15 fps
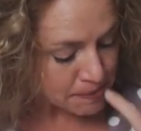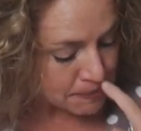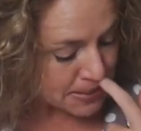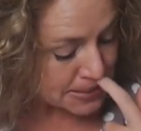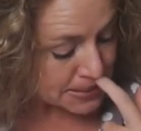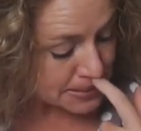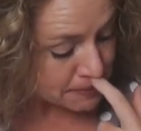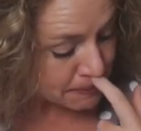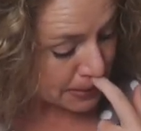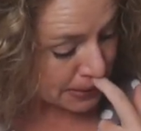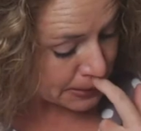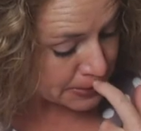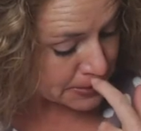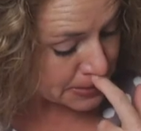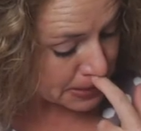
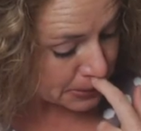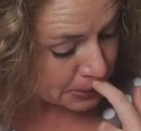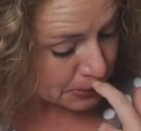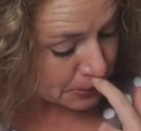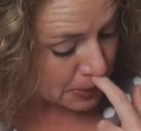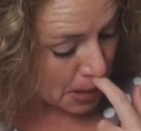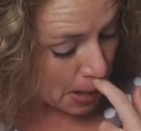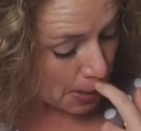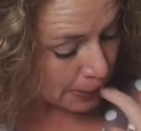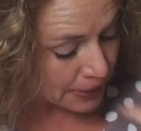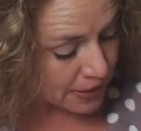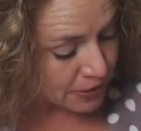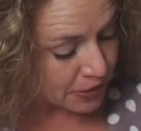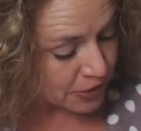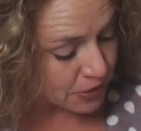Misdemeanors include
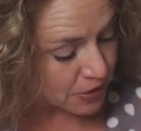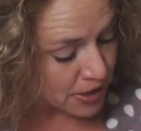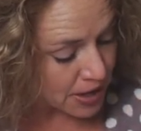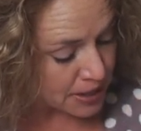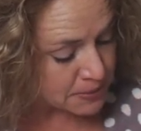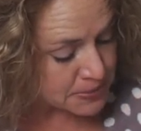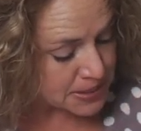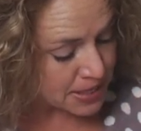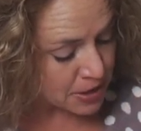all other crimes